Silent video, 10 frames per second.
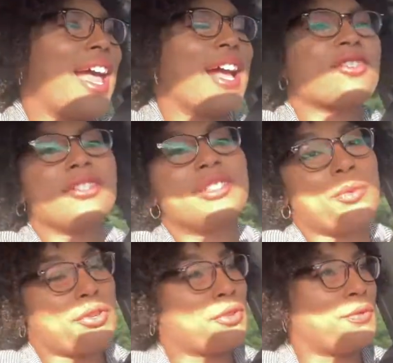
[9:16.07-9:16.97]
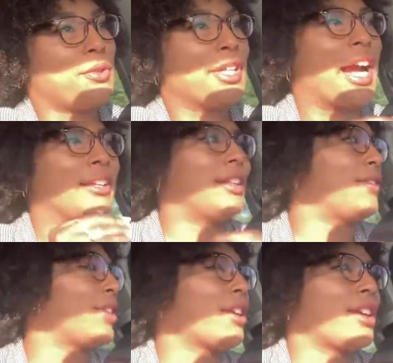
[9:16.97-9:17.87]
Ashley's wonderful. Like I
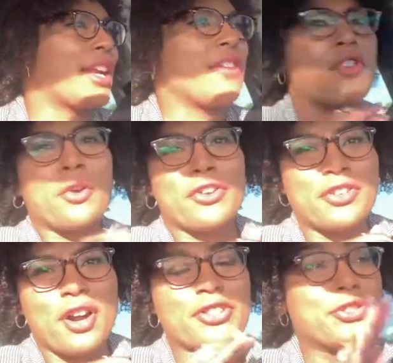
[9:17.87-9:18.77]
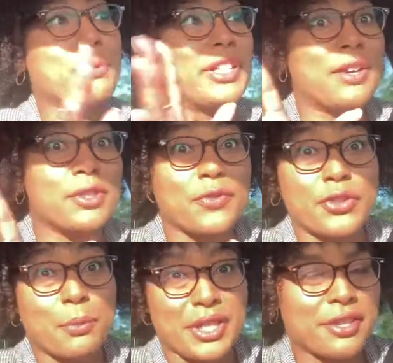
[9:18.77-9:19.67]
love her and I know her on so many levels for
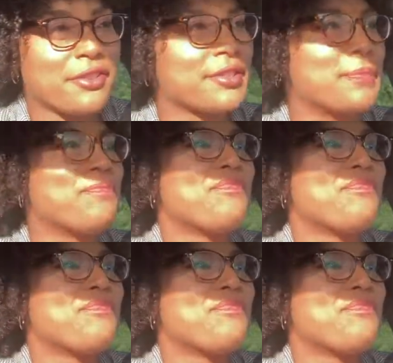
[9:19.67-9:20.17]
so many years.